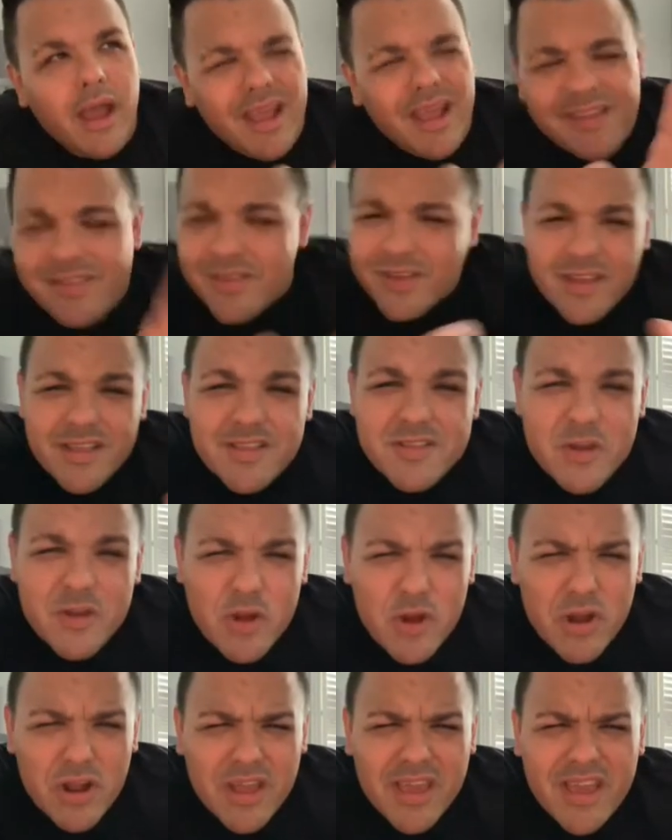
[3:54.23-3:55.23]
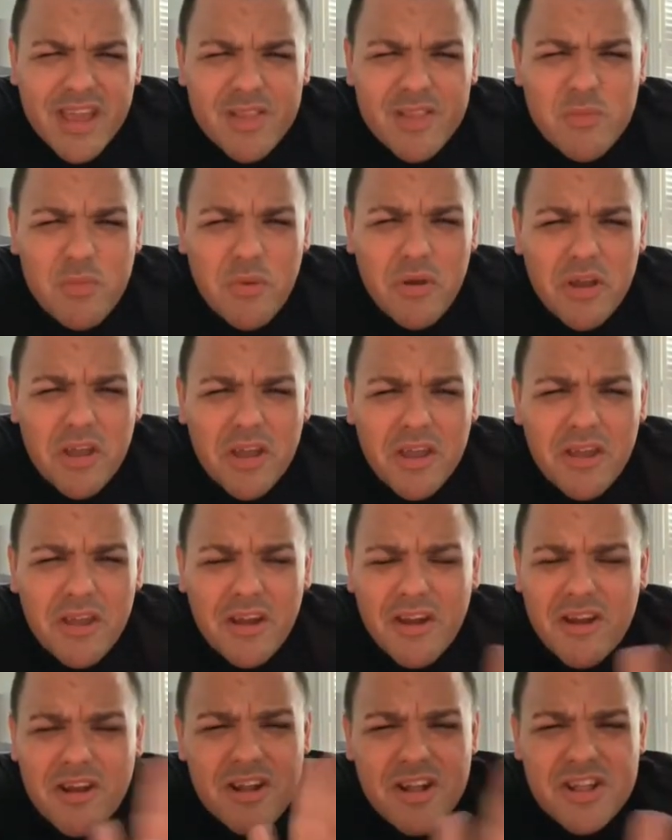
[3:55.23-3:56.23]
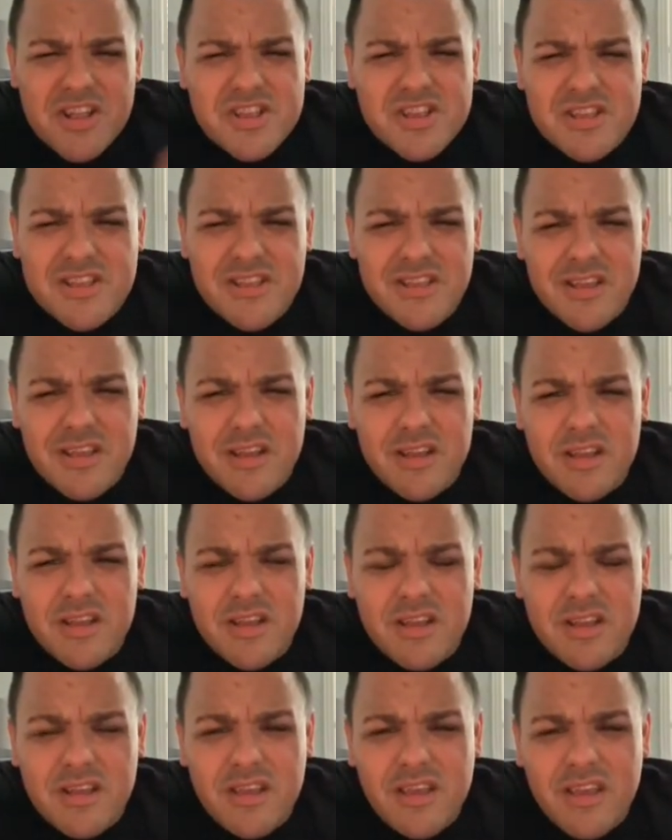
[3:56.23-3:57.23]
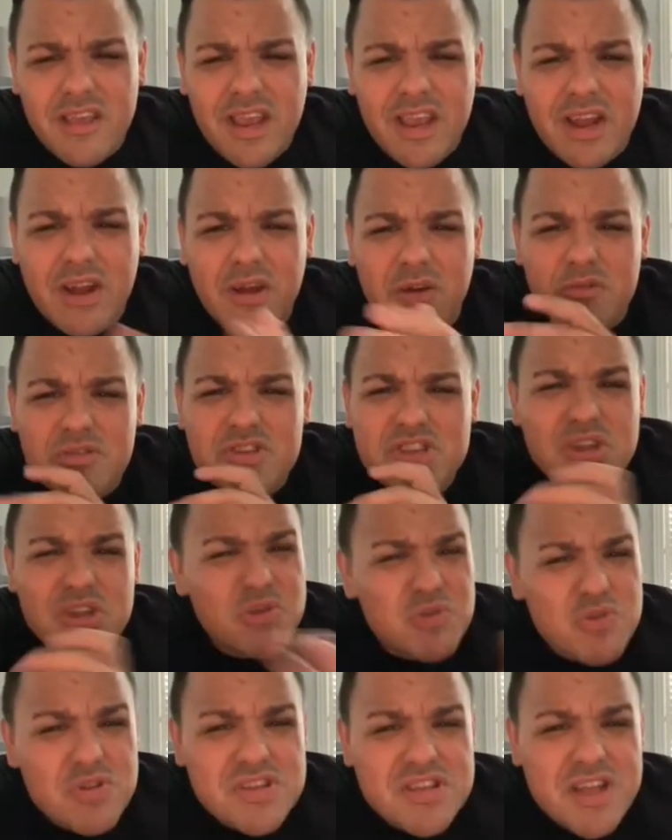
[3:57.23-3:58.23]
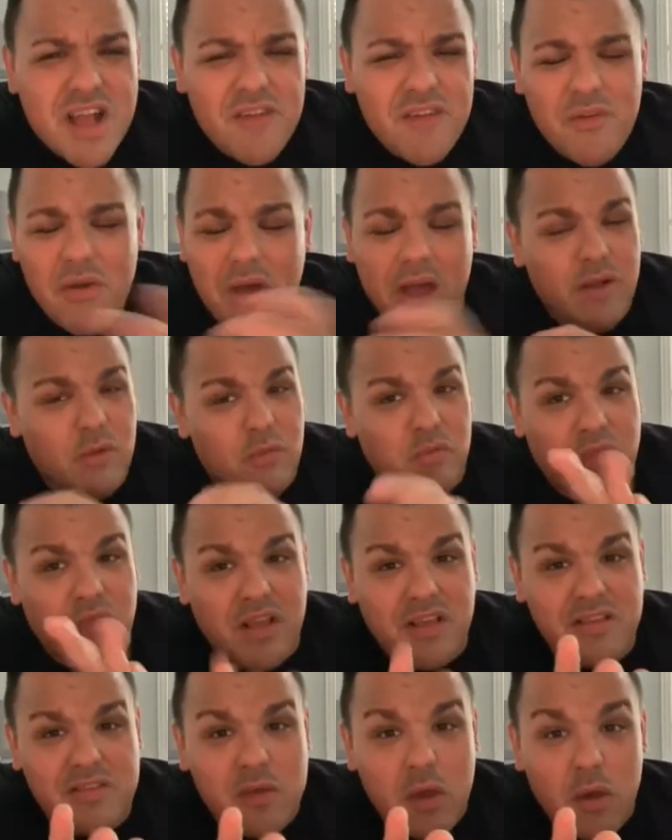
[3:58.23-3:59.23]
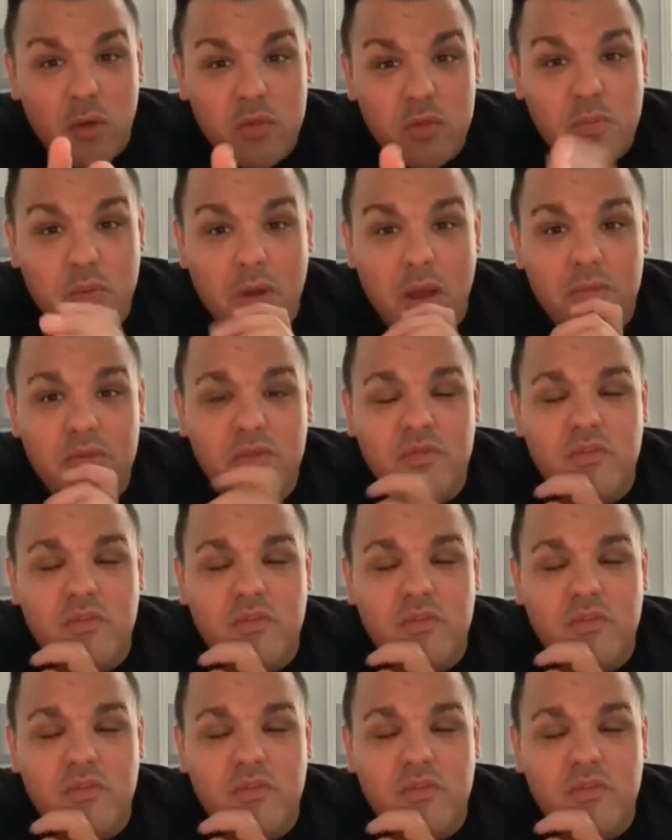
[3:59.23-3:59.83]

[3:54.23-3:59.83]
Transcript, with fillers: Is it considered a kid's book or, a, you know, children's novel? I don't think so. It's probably